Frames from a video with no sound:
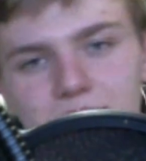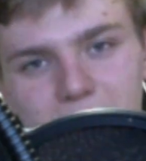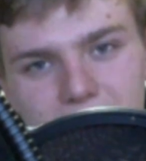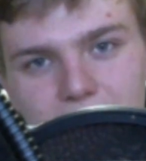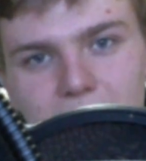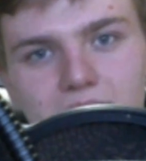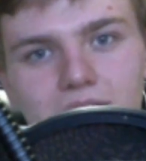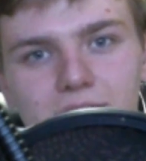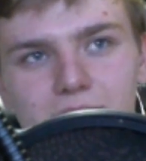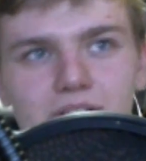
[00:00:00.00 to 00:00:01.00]
it might wear
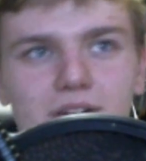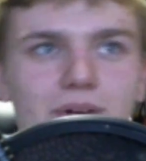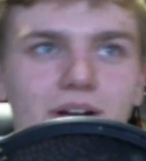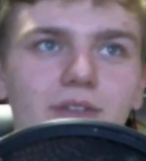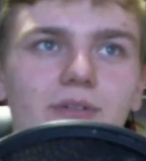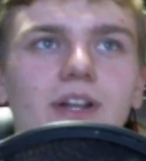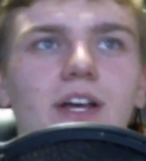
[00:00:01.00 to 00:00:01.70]
out. You might need to buy a new one.